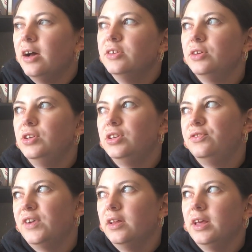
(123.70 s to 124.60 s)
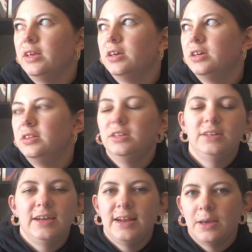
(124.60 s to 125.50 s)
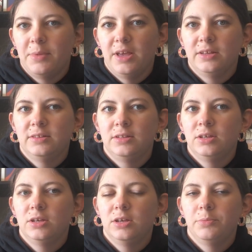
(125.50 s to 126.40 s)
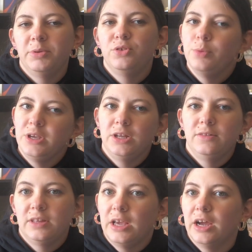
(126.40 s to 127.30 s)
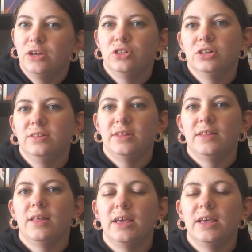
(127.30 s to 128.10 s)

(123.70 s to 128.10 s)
also just felt the dynamics between the characters and